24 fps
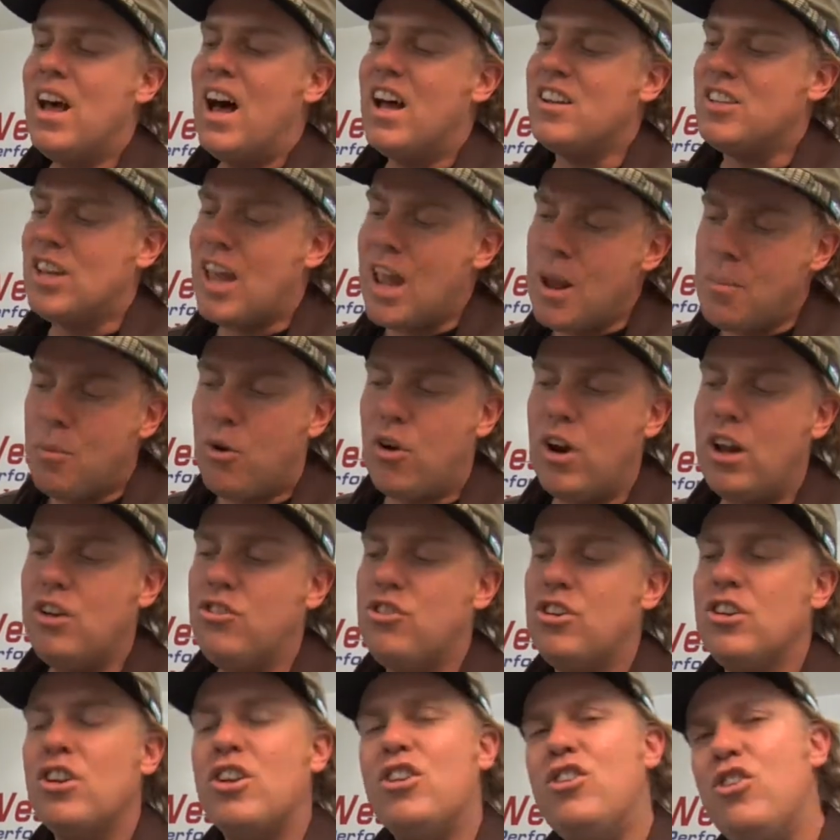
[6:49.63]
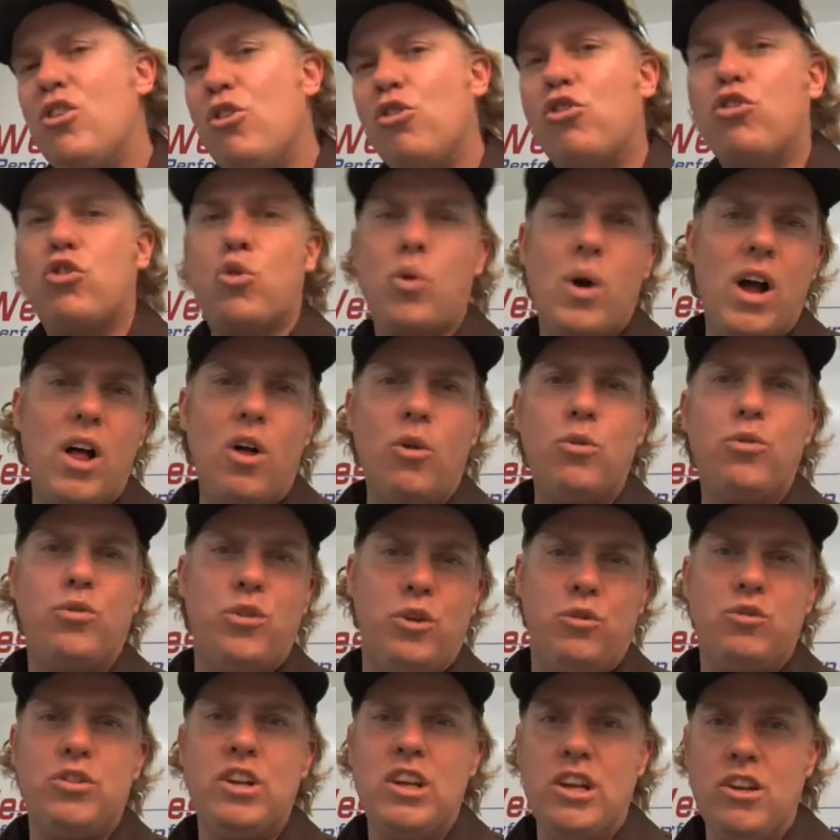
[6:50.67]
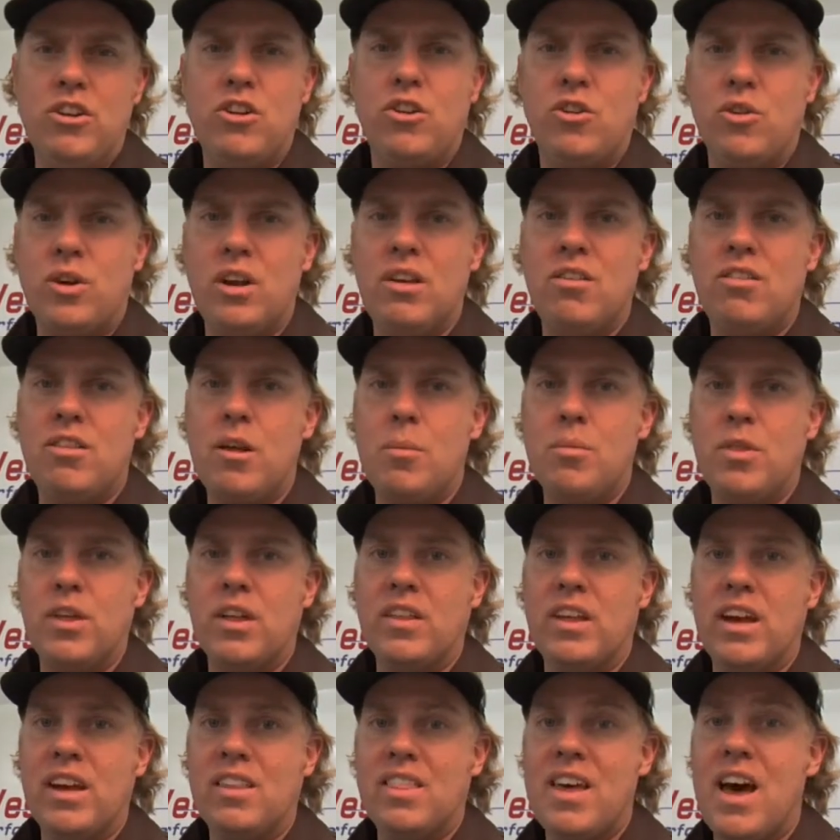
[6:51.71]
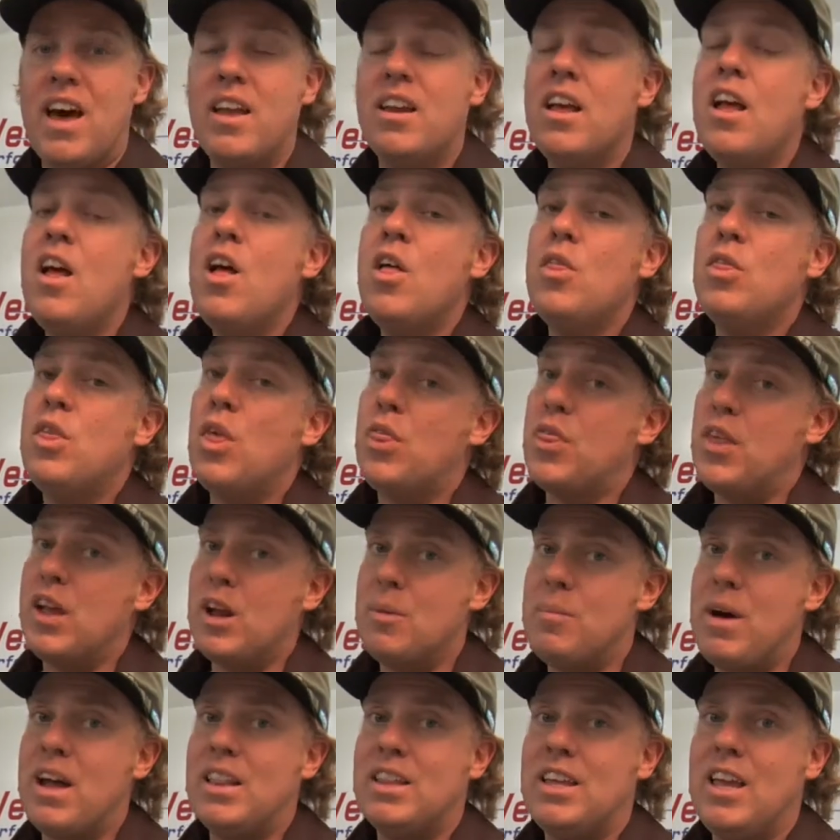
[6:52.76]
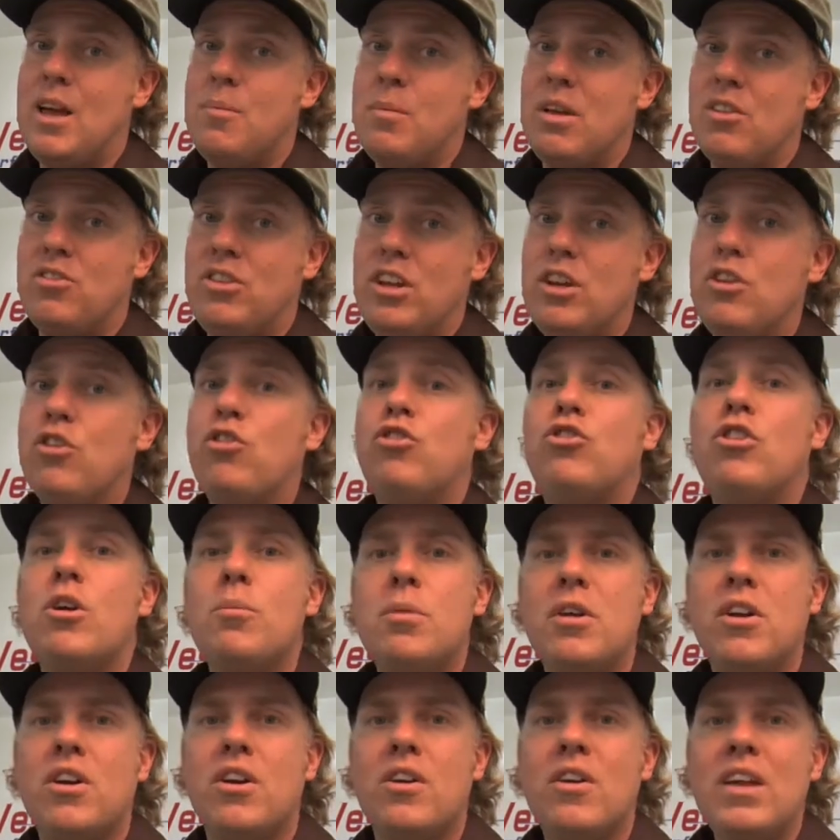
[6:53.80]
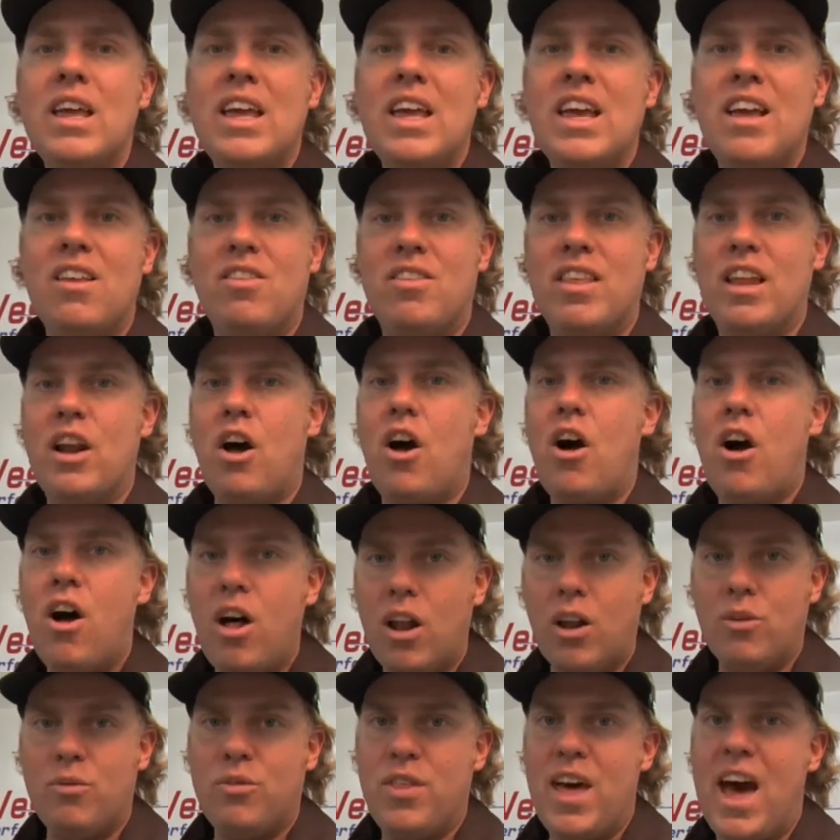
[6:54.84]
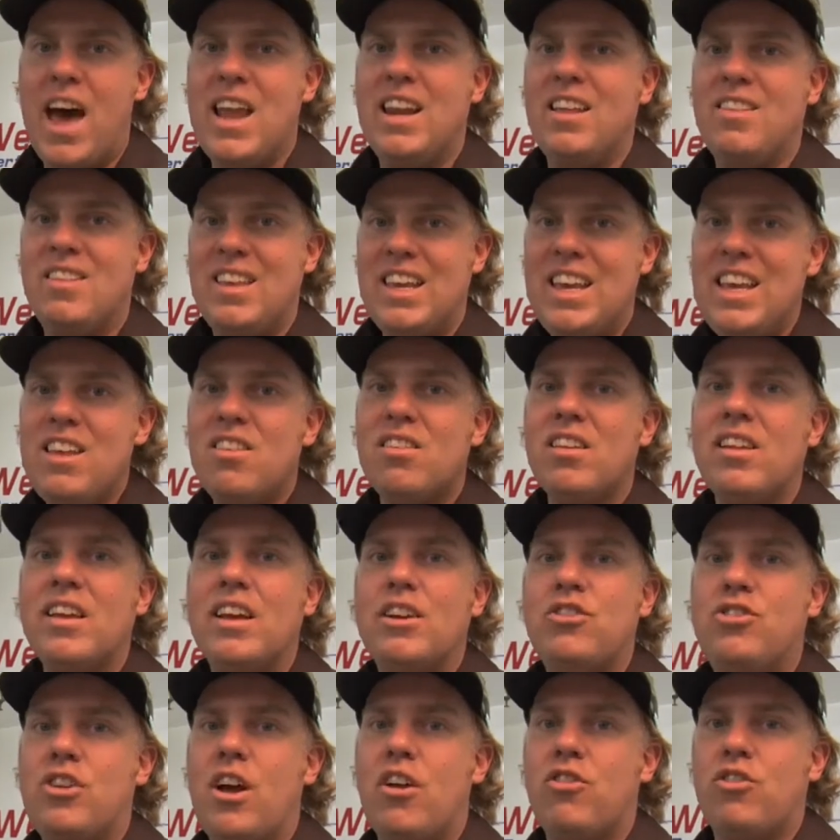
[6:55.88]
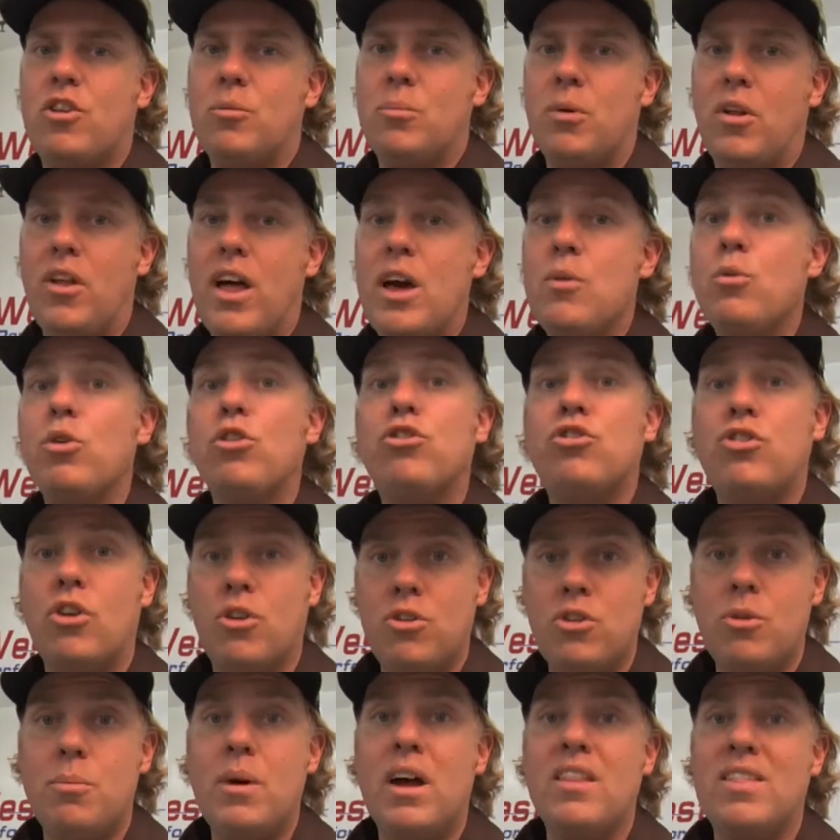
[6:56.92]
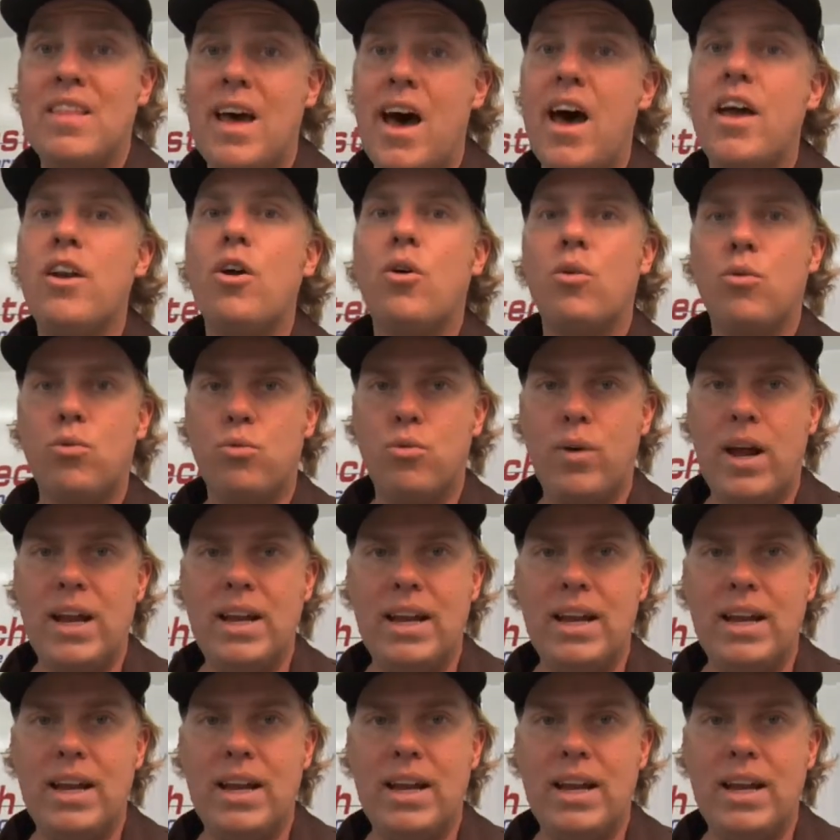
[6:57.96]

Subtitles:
A tamer engine could use 12, 15 degrees, something like that. The thing about the MSD distributor is that all of that is easily adjustable, and we'll show you about that right